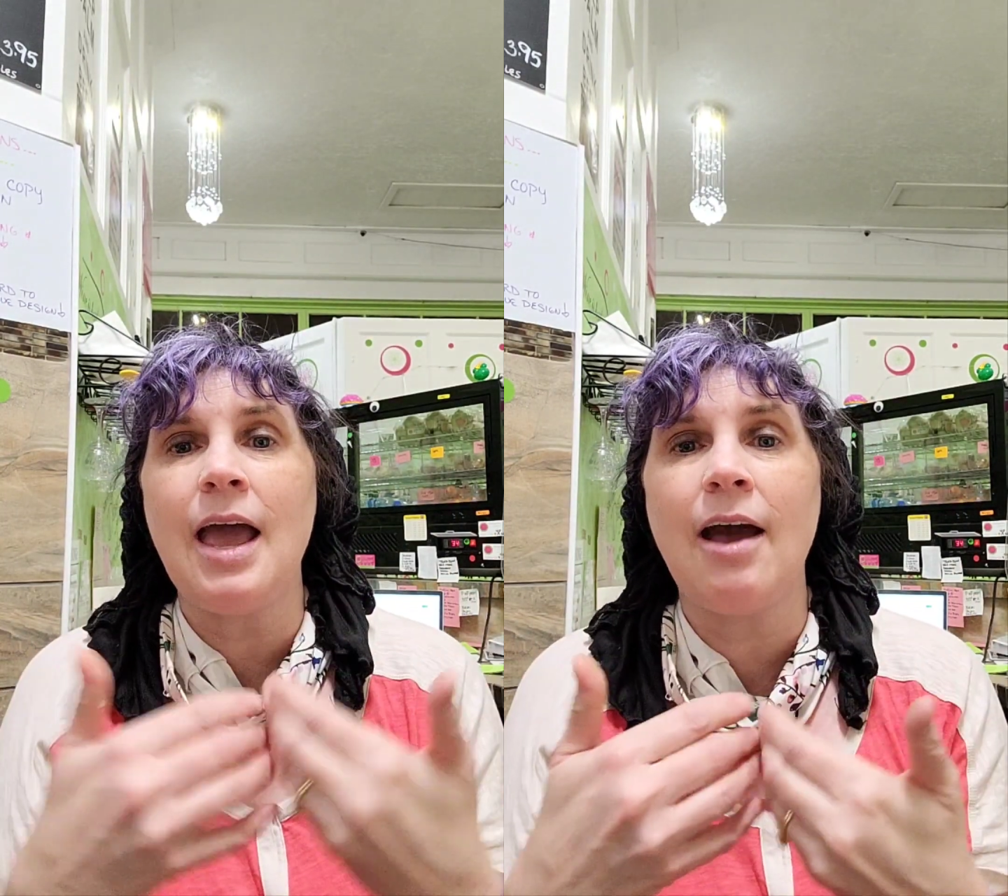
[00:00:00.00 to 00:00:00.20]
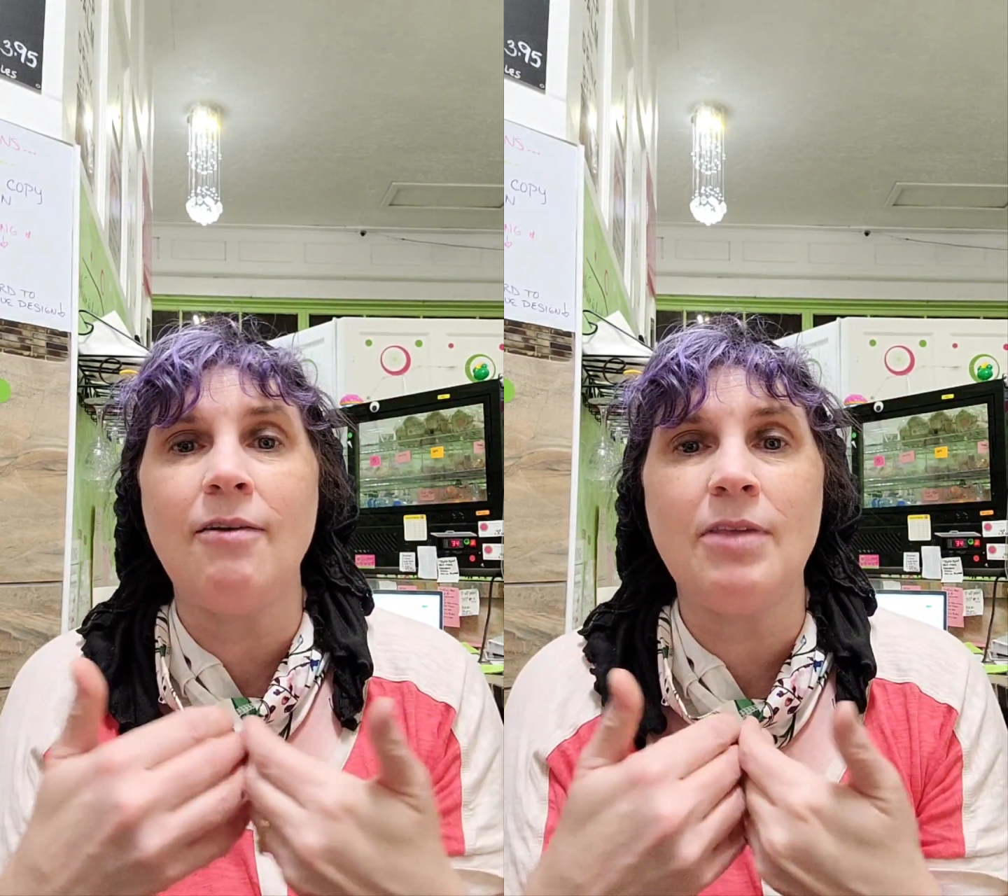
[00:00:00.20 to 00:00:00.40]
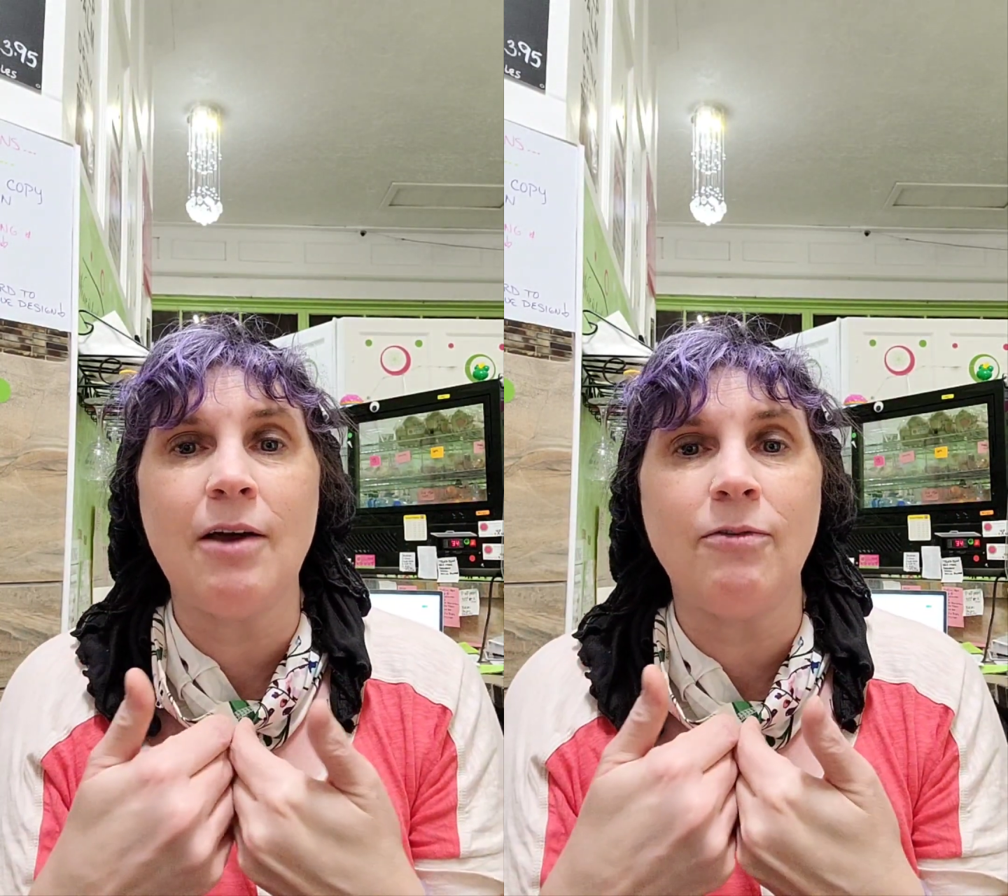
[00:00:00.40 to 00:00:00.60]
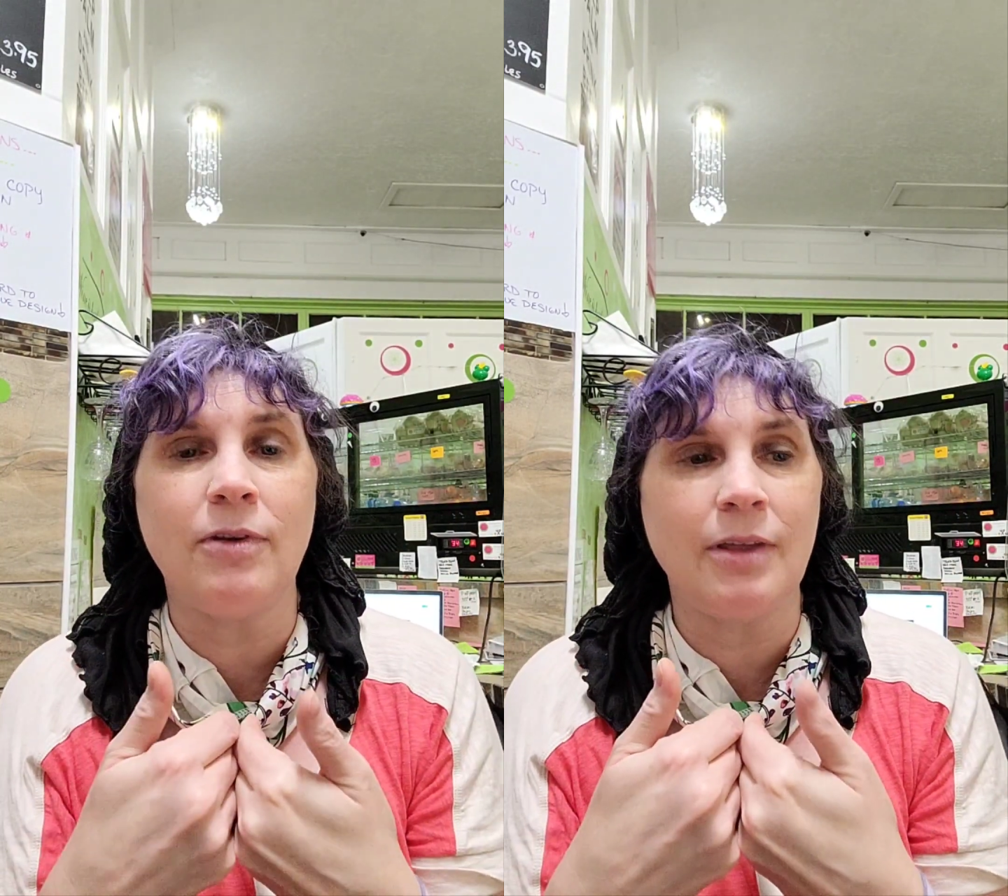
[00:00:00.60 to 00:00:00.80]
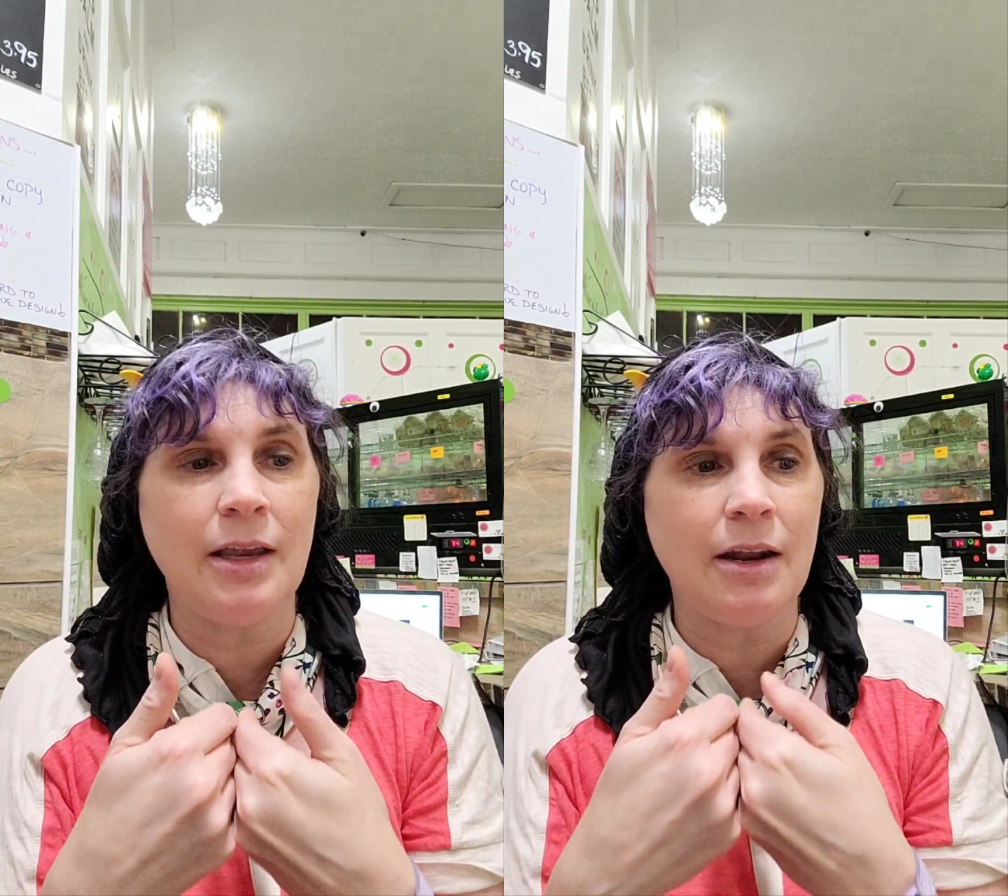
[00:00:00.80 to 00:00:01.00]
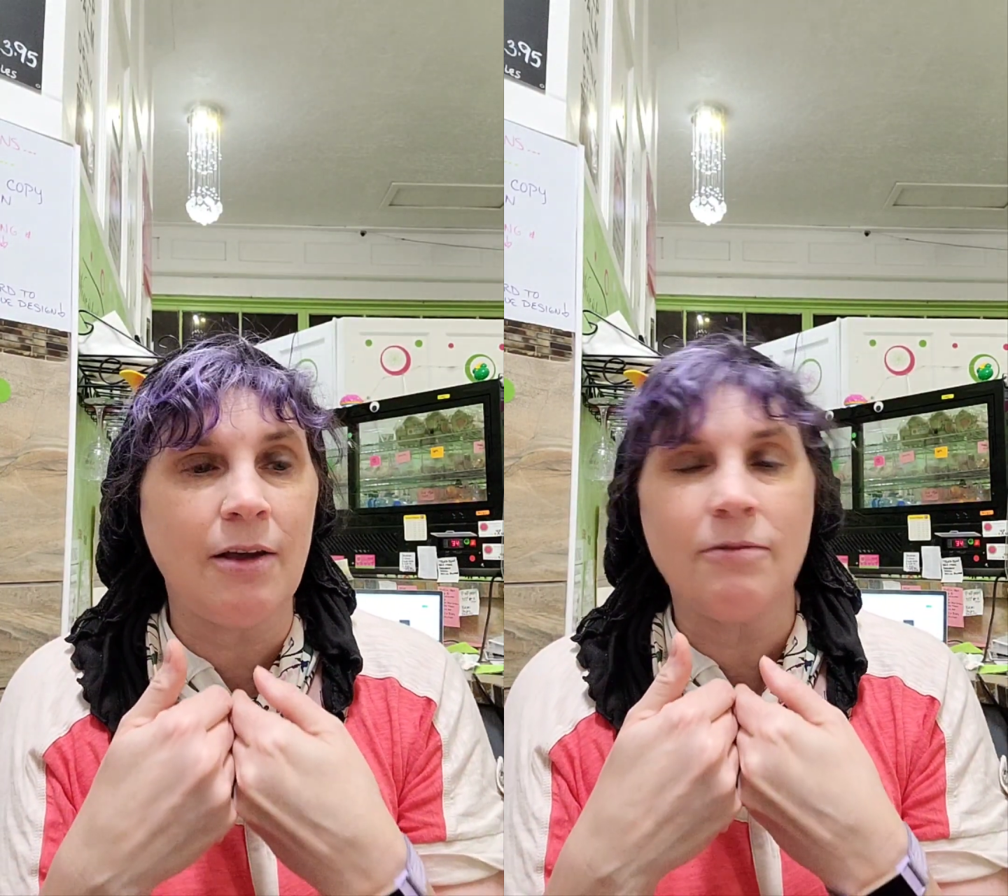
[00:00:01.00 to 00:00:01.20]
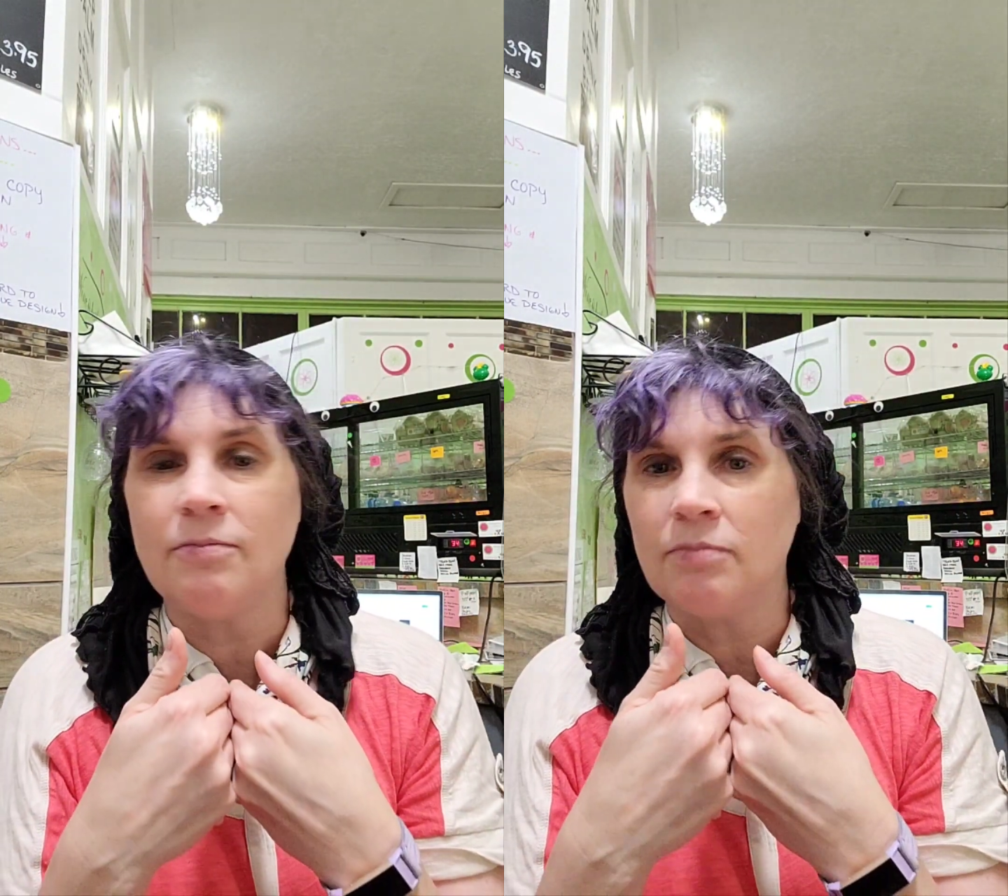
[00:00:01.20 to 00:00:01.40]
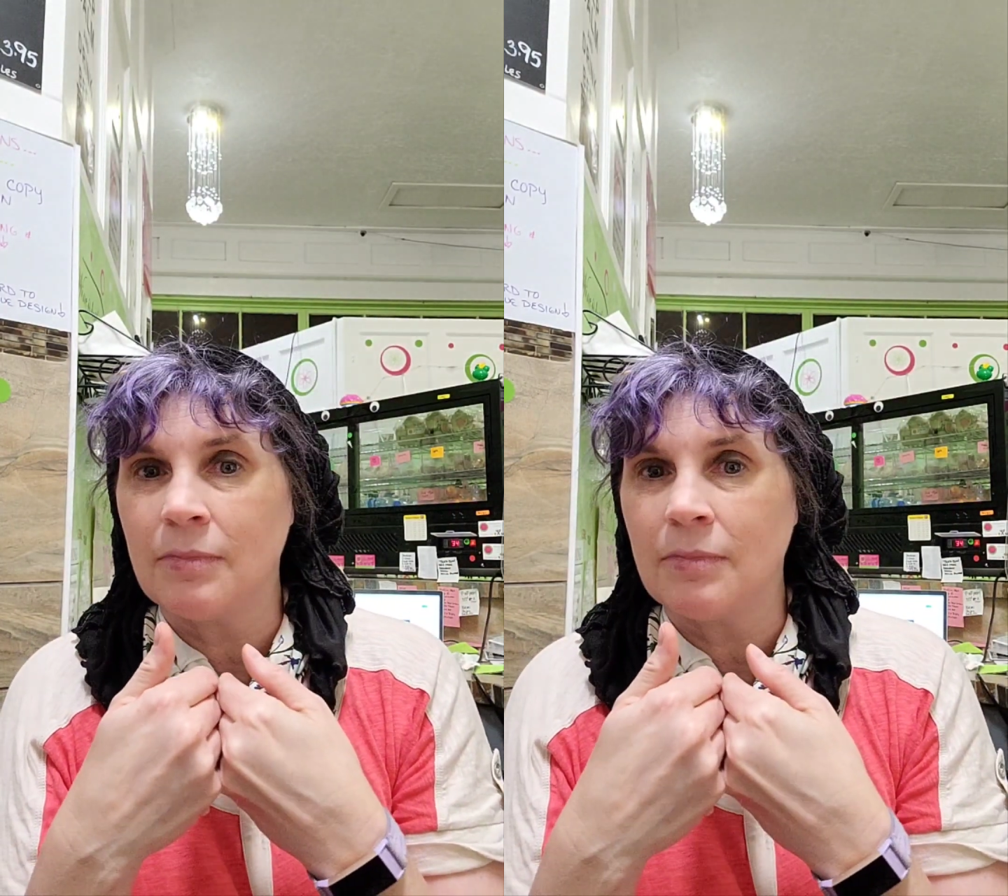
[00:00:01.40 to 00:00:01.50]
have that feeling of,